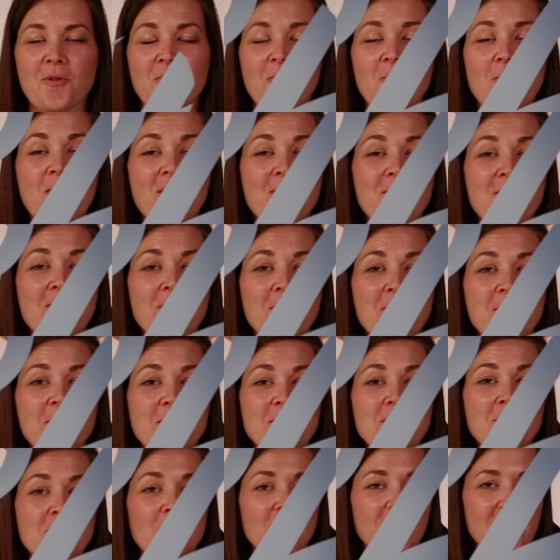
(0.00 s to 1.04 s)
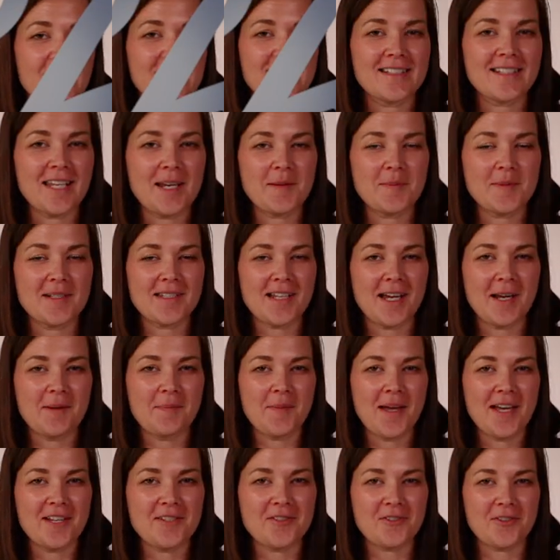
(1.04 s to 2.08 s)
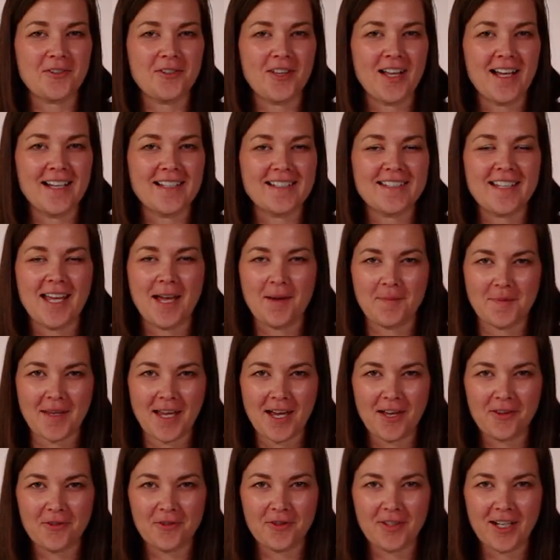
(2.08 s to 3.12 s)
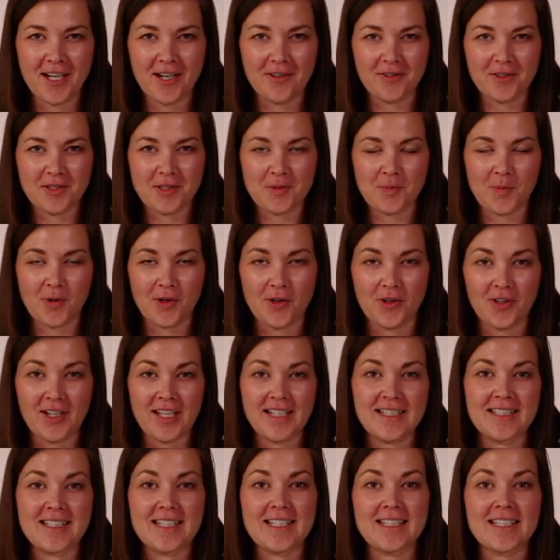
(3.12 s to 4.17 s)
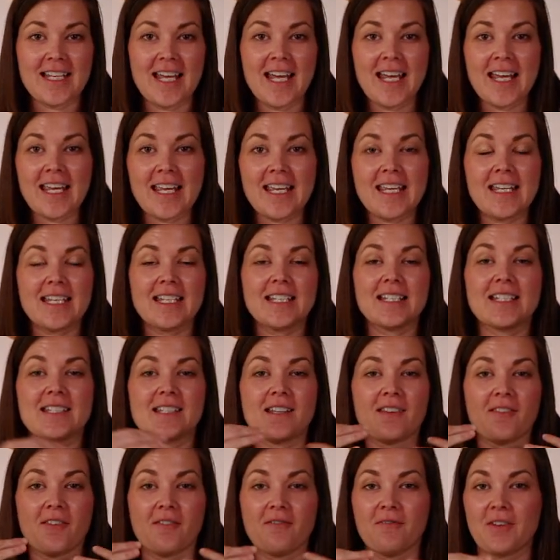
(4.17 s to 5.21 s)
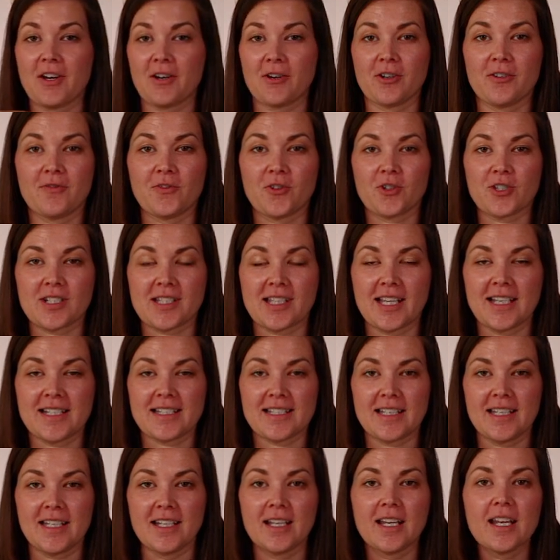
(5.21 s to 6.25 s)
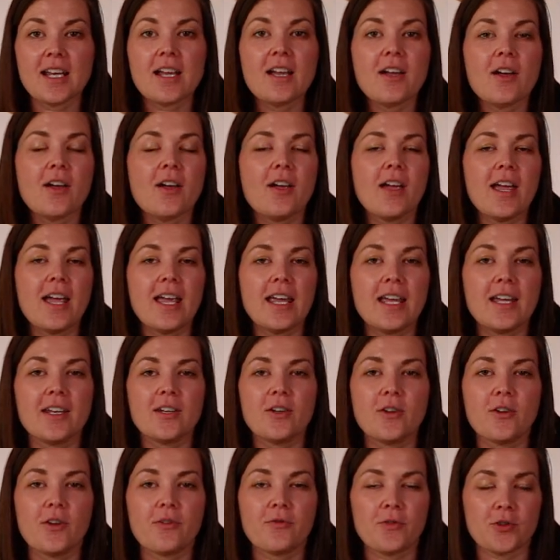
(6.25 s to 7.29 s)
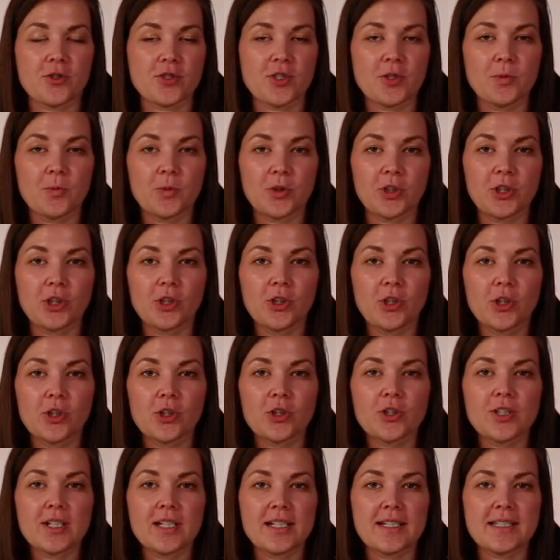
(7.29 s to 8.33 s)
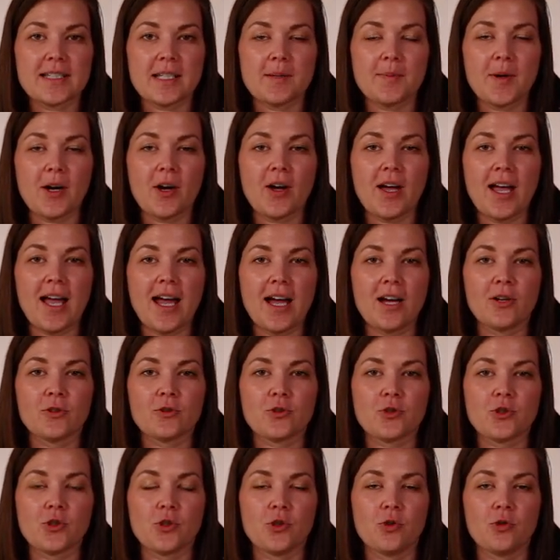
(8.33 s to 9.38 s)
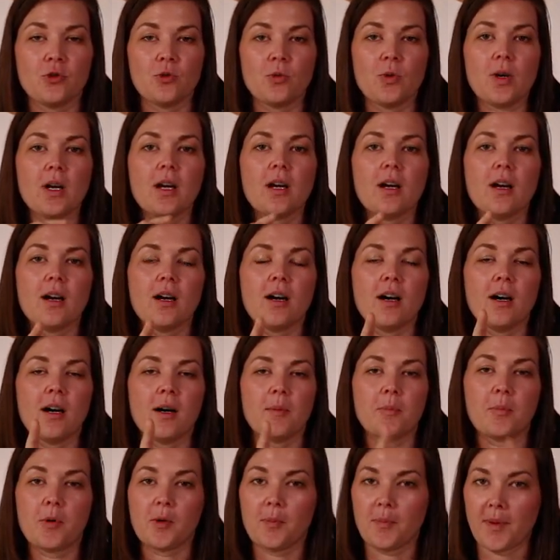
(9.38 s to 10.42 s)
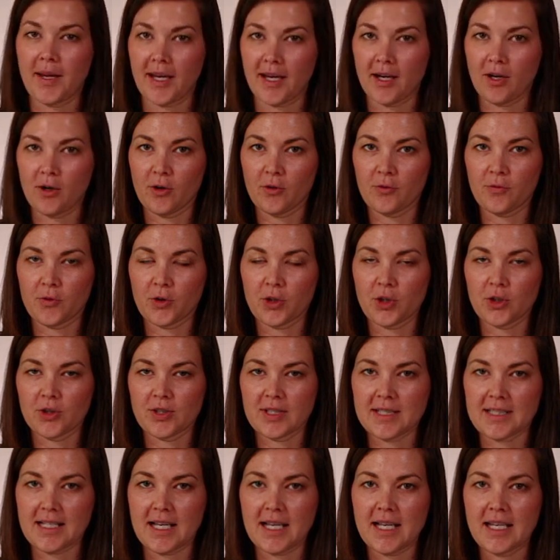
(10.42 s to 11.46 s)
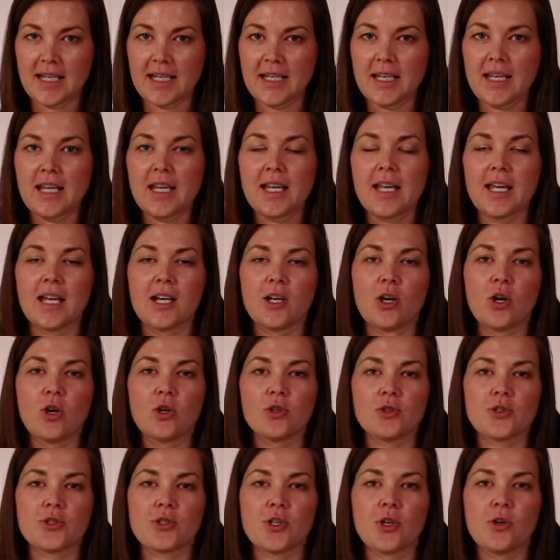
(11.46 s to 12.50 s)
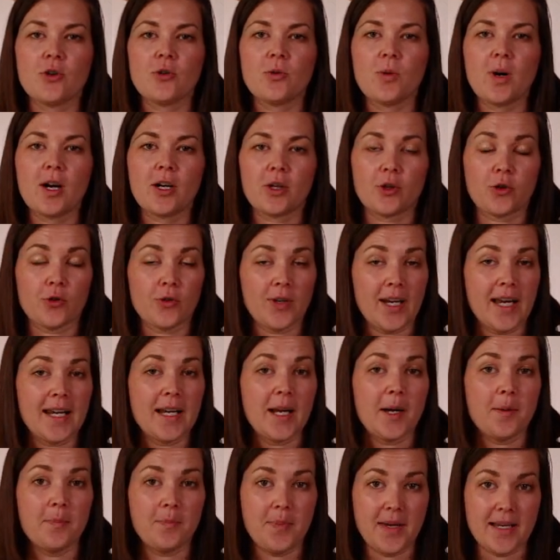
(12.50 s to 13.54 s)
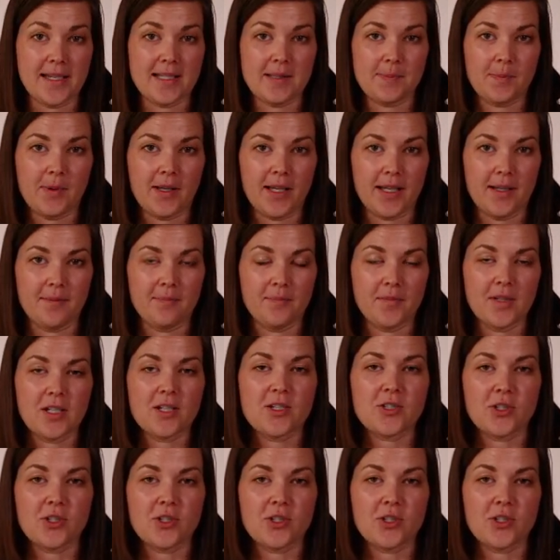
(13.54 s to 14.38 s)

Welcome to Landscape Design Masterclass. I'm Catherine Arensberg and today is the very first lesson. And the first thing we're going to learn is about how to uh, prepare for your design and also uh, create a base plan.